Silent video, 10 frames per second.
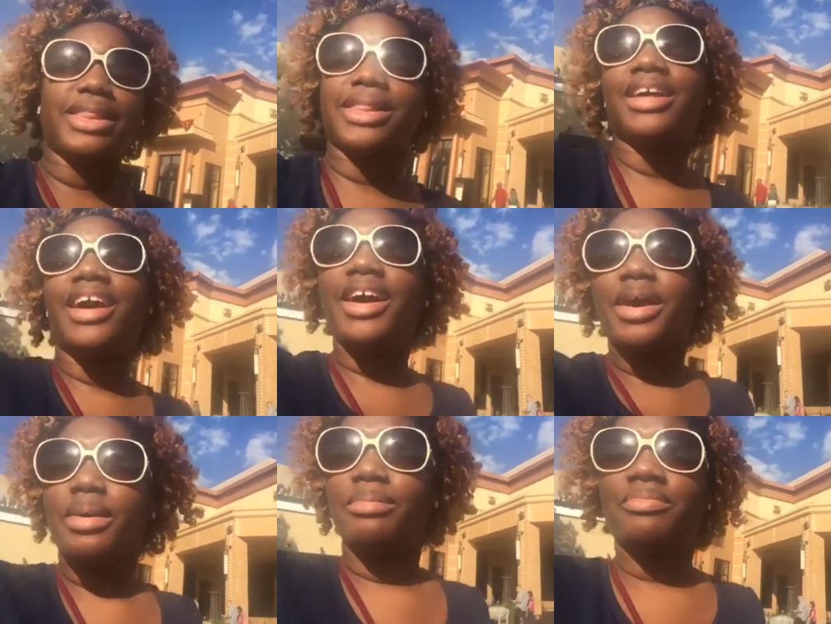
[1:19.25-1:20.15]
it's a
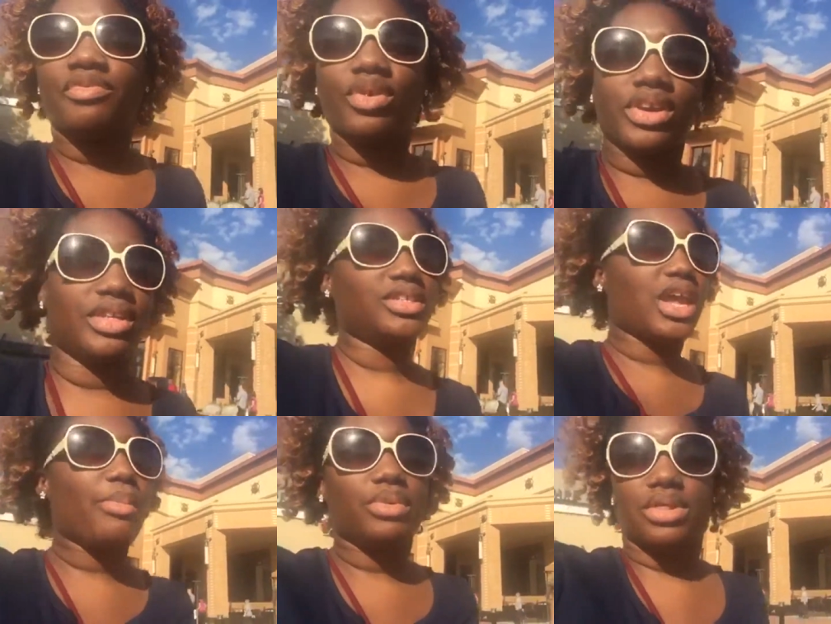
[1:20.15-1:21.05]
um freaking
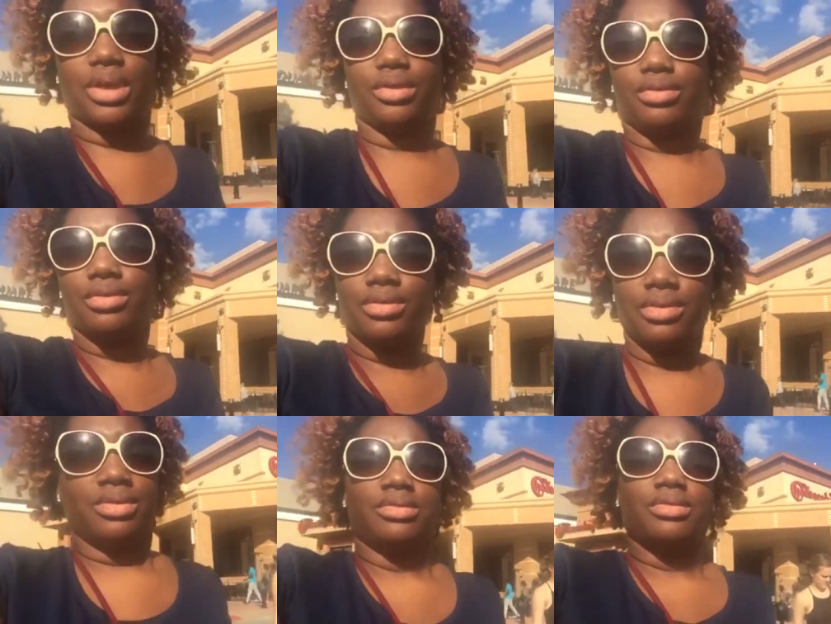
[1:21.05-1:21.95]
shopping center.
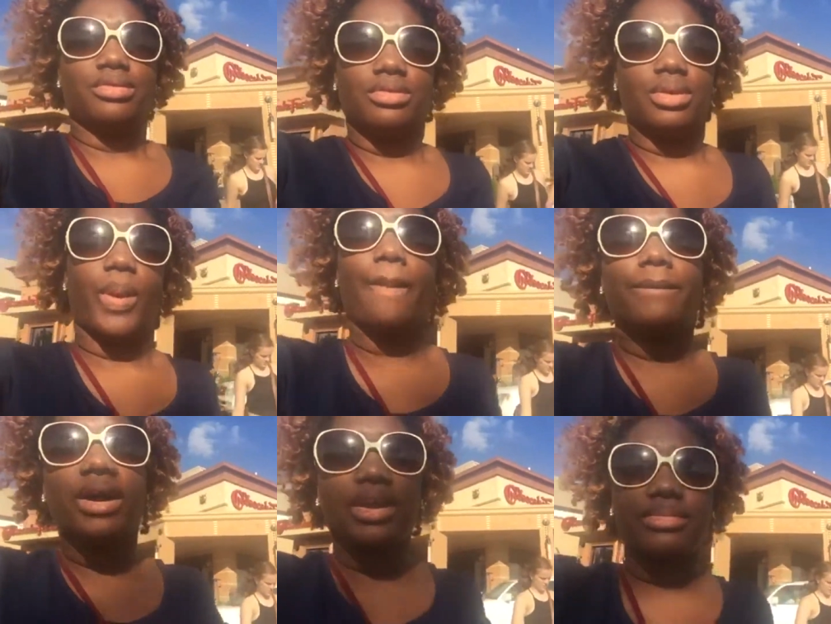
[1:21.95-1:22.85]

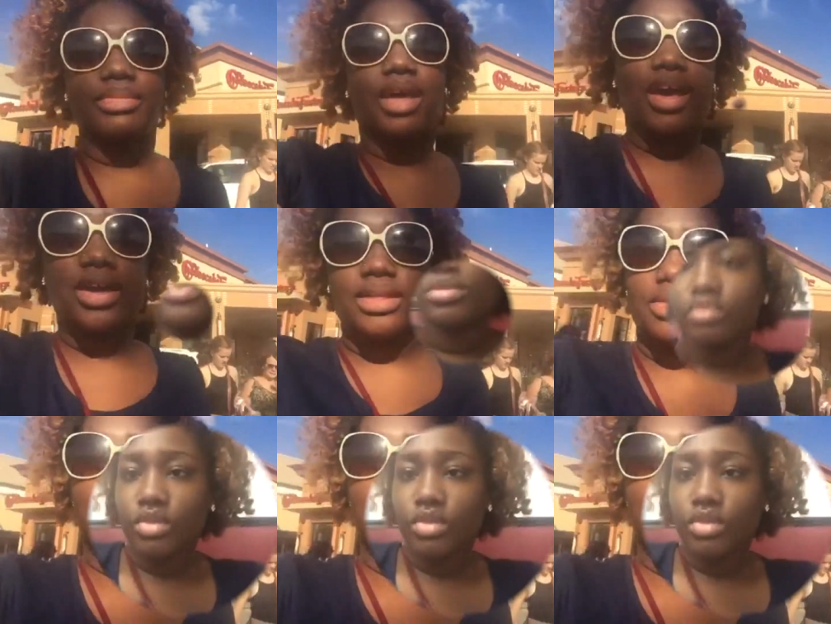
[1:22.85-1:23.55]
But I